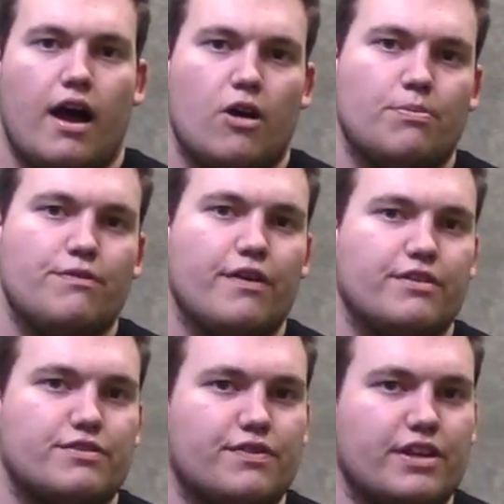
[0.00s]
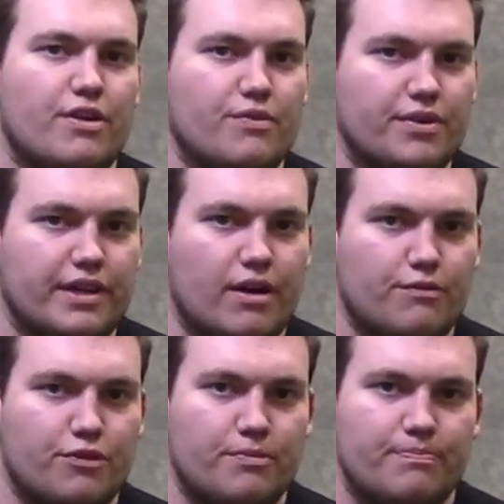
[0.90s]
I hope you found this video really
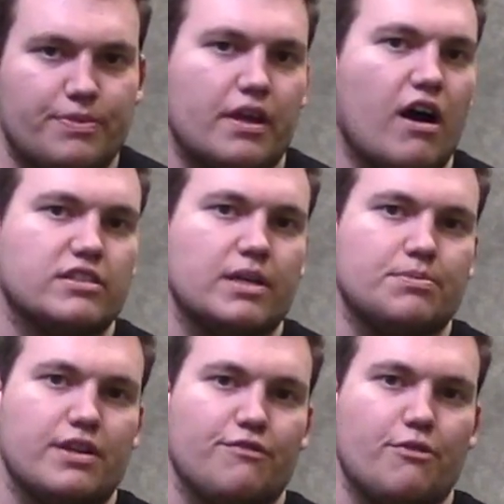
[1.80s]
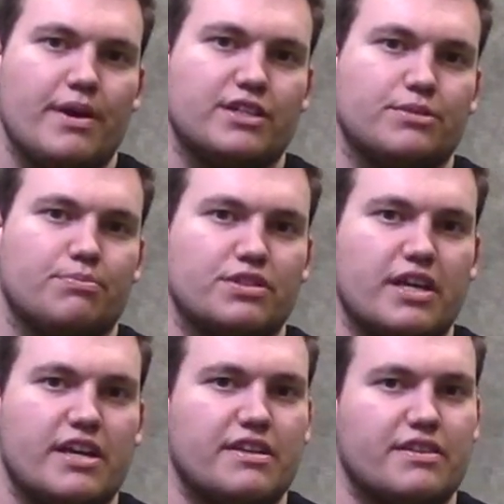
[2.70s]
helpful. The concepts and information
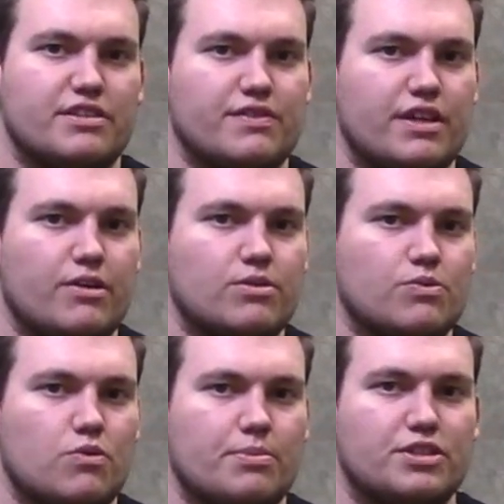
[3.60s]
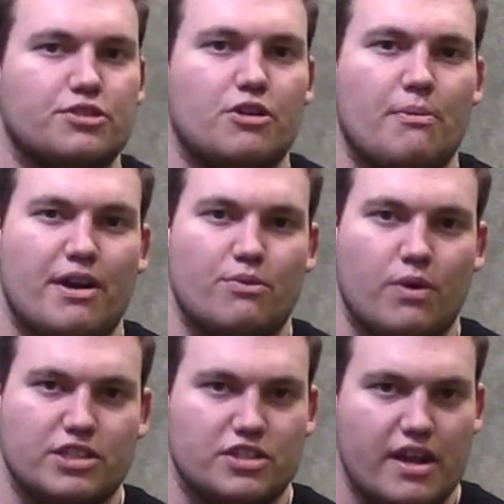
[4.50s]
presented in these videos will be true no matter
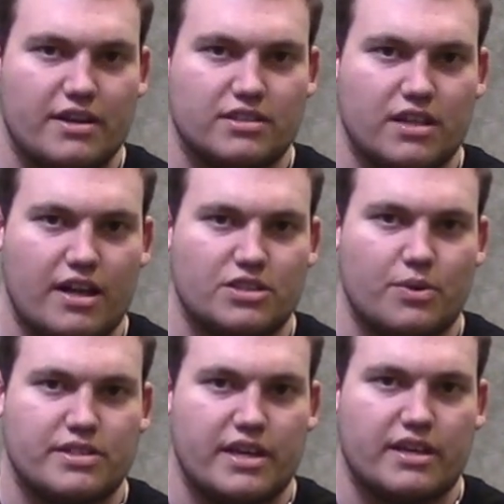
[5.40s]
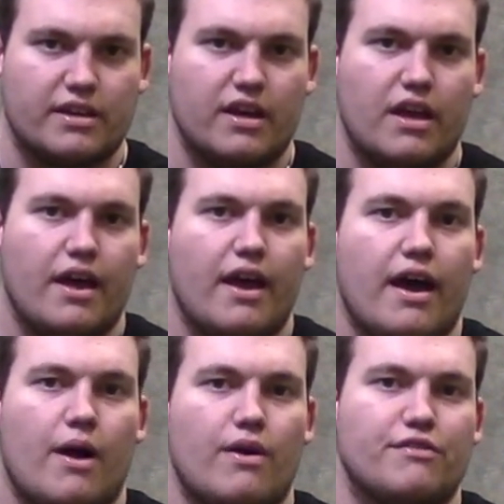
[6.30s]
what genetics class you are taking.
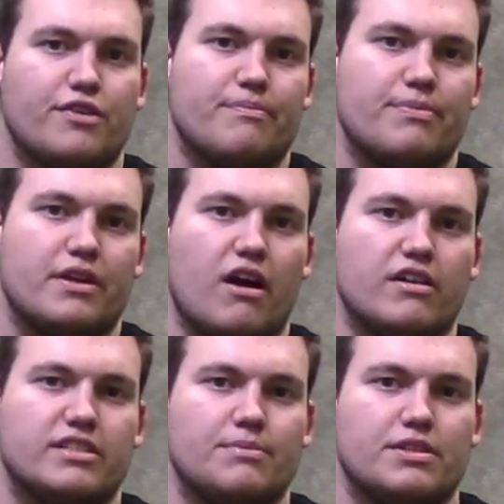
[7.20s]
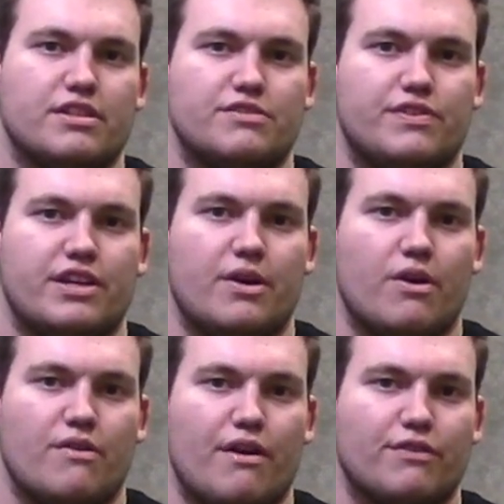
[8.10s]
However, the concepts in this
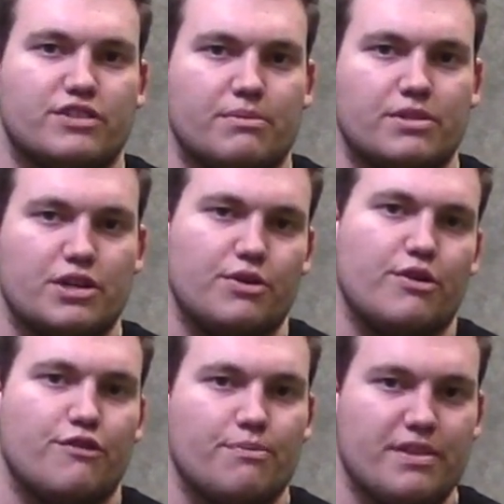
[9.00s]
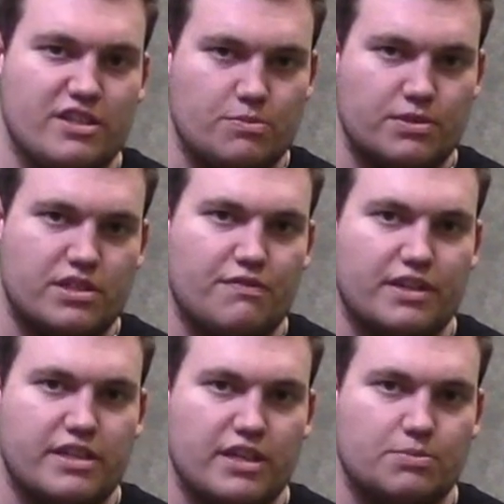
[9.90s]
video are referencing material from this
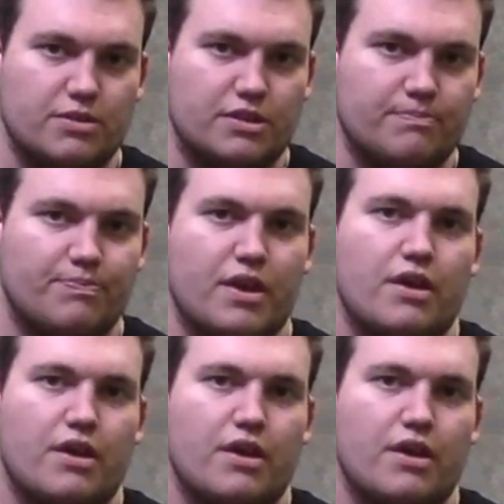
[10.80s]
specific textbook.